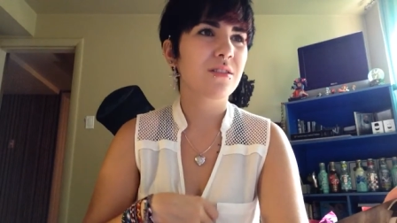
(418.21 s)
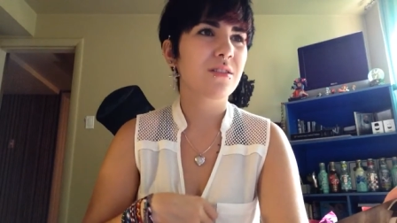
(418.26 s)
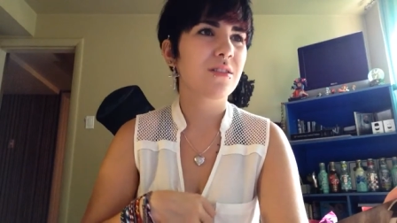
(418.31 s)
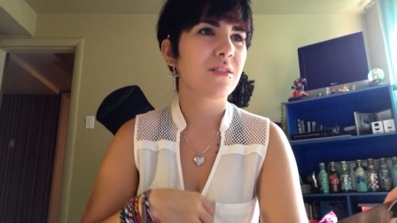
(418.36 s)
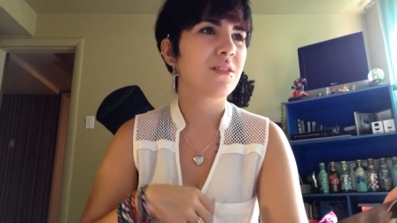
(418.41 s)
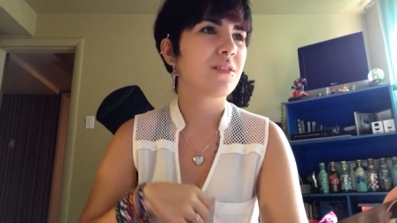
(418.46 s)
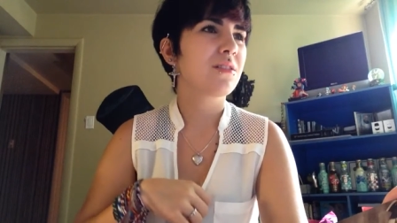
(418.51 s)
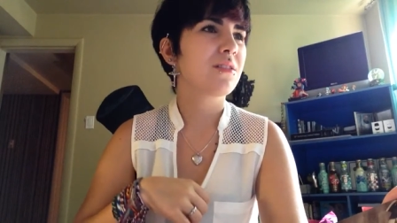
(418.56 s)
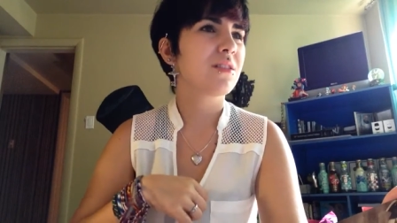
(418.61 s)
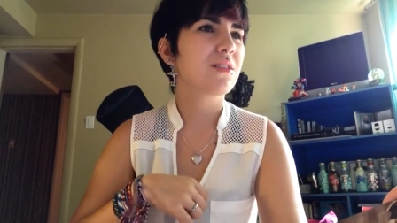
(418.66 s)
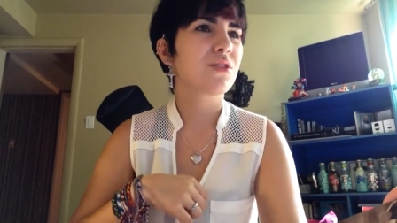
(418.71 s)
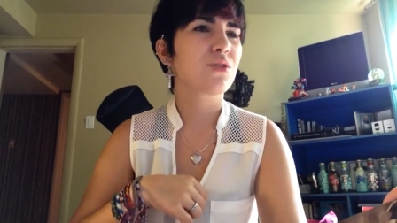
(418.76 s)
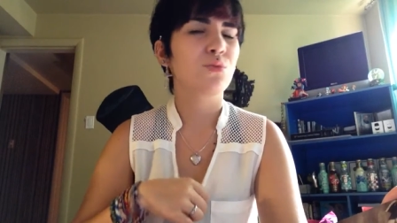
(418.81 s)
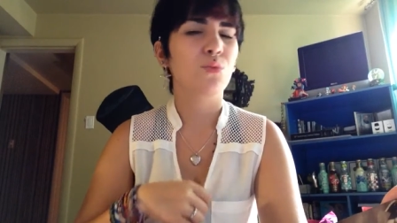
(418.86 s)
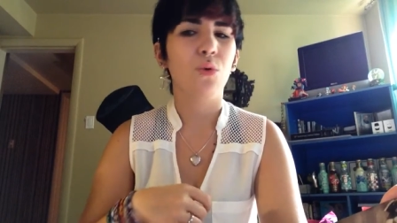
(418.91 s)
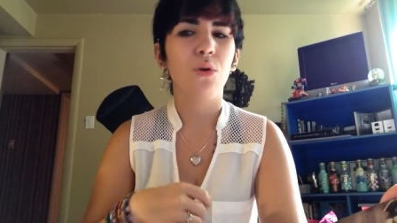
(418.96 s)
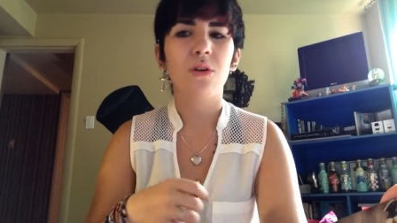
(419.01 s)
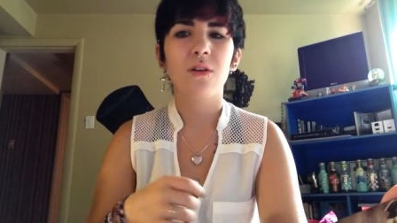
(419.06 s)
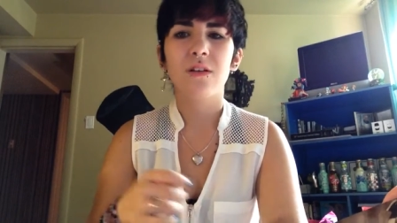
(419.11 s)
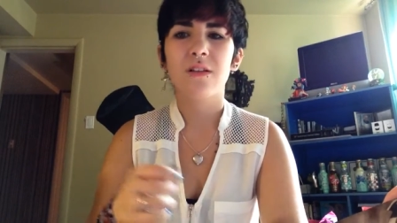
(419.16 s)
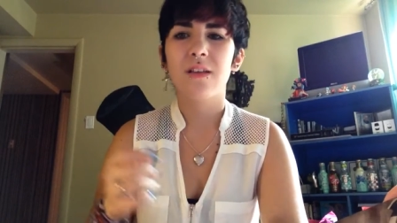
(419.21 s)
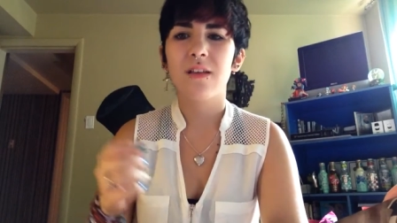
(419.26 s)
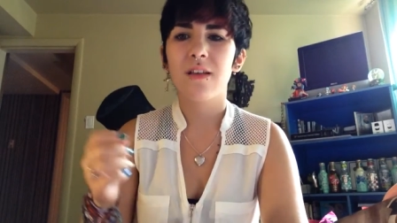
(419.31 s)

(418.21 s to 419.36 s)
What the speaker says: in this world